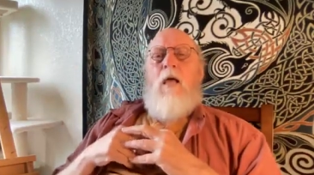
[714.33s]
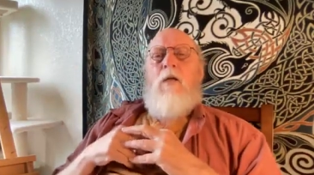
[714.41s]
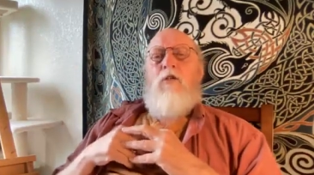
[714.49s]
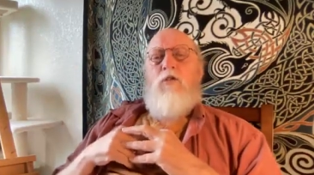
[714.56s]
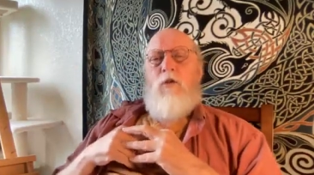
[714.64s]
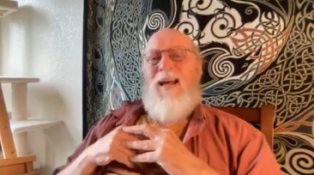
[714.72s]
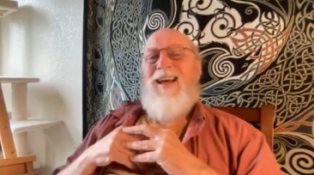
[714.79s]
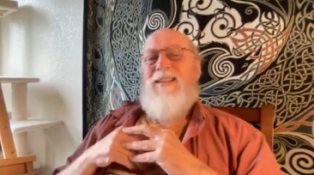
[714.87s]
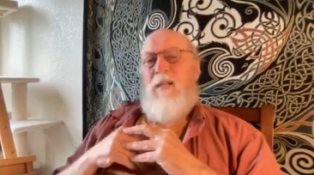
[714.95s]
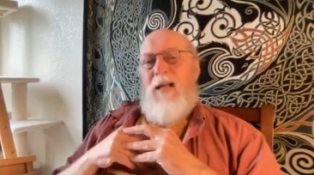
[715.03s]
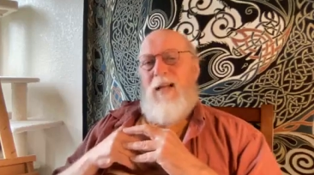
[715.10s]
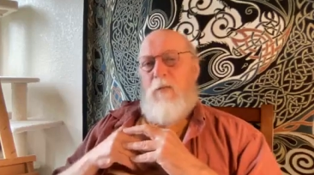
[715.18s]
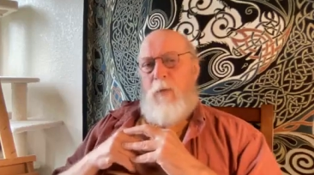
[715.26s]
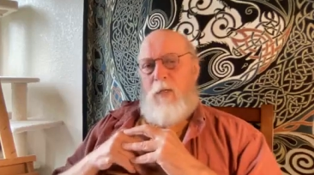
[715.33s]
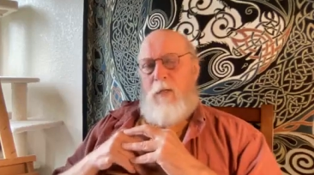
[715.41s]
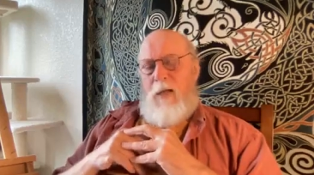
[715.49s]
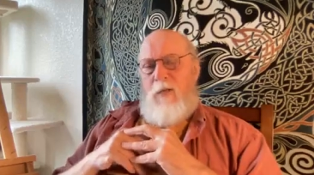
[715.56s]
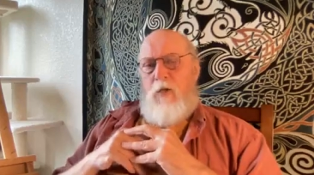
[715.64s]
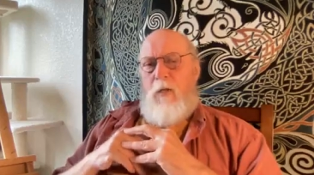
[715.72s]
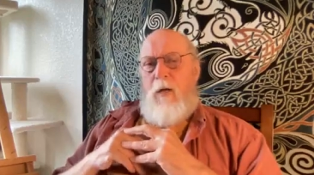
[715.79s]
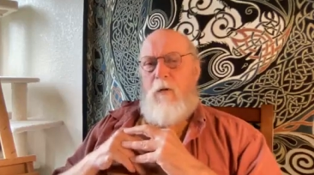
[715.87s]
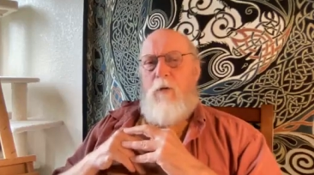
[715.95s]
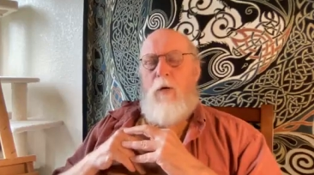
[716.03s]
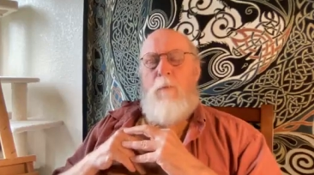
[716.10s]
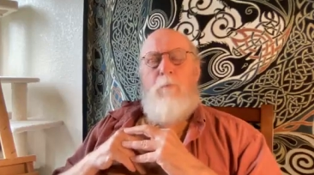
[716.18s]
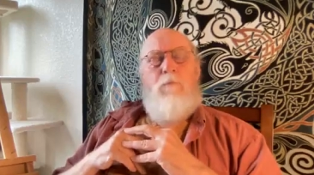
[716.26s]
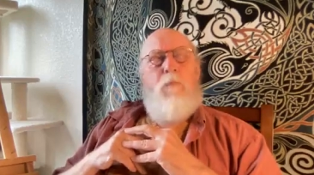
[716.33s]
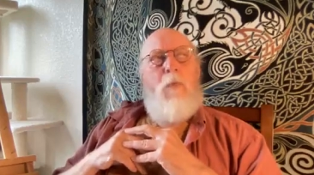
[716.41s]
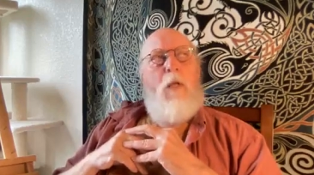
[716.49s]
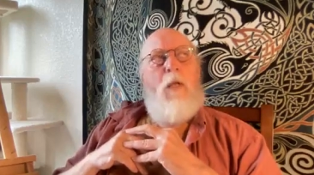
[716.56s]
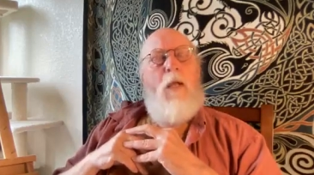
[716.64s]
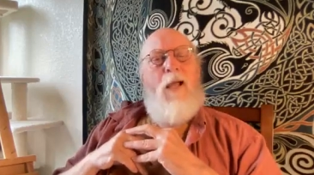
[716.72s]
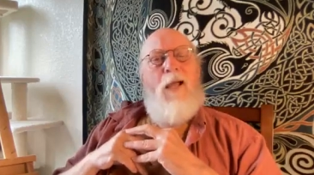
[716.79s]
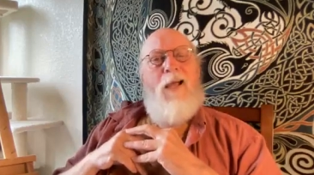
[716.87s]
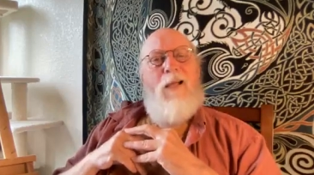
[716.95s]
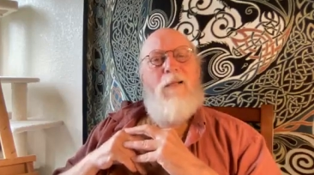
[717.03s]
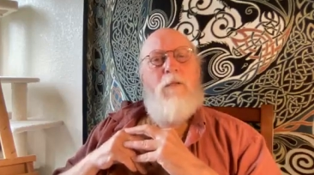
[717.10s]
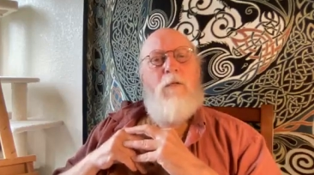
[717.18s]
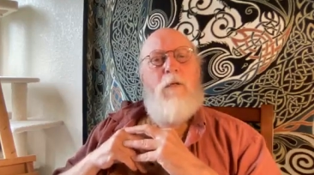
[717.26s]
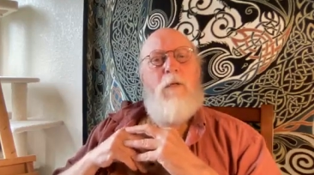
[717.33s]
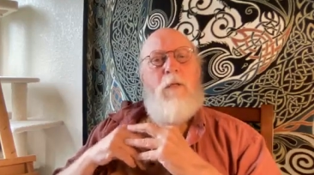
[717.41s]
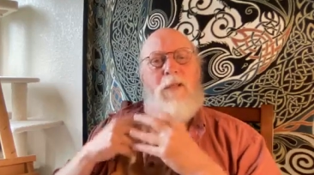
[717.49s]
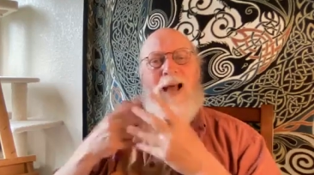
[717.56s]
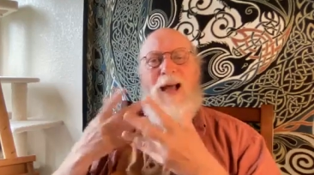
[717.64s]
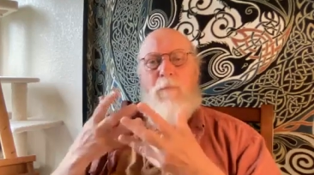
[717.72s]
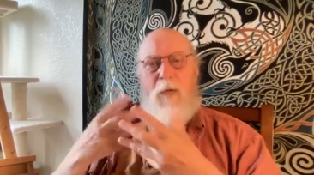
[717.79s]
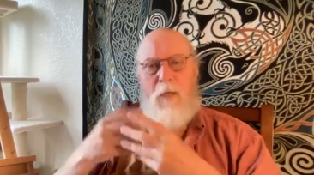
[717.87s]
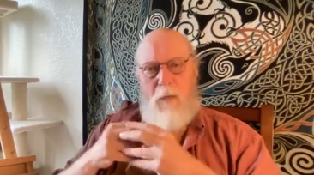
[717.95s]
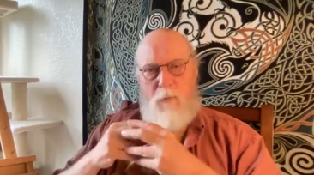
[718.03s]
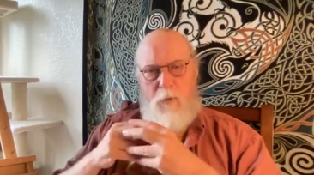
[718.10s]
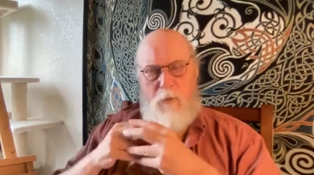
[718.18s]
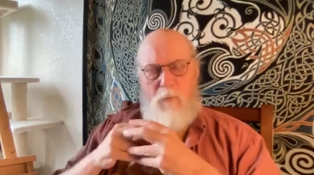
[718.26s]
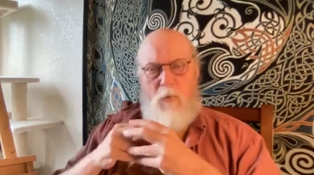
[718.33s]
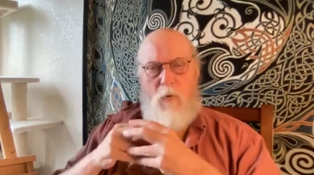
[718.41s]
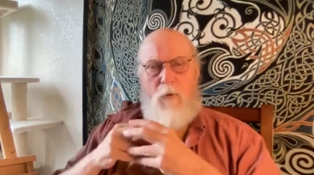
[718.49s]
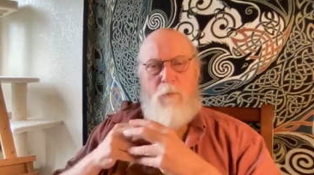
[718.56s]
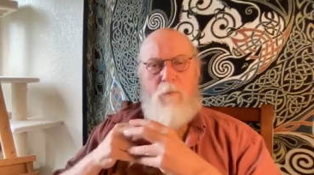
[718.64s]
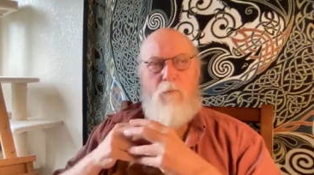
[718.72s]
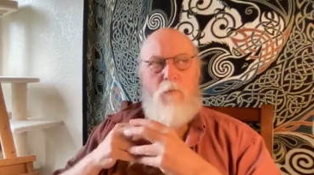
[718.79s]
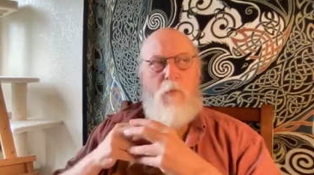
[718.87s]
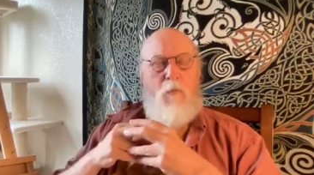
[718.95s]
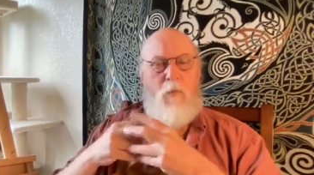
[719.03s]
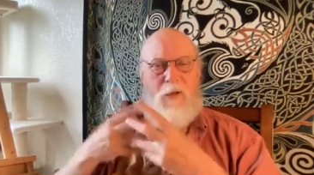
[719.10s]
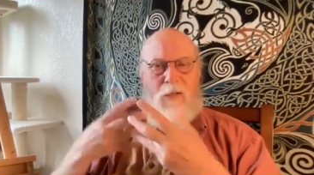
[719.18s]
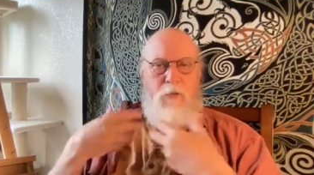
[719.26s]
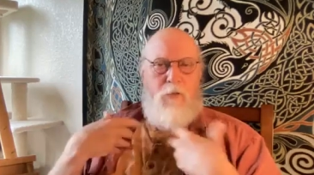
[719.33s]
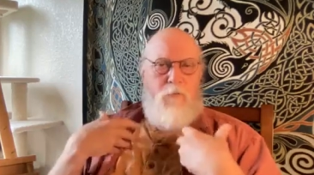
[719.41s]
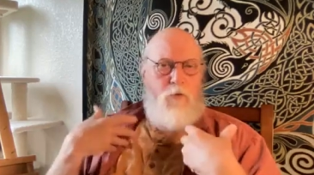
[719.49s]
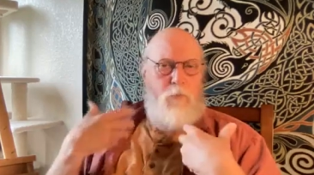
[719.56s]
So that's the expectation out there. And that becomes important relative to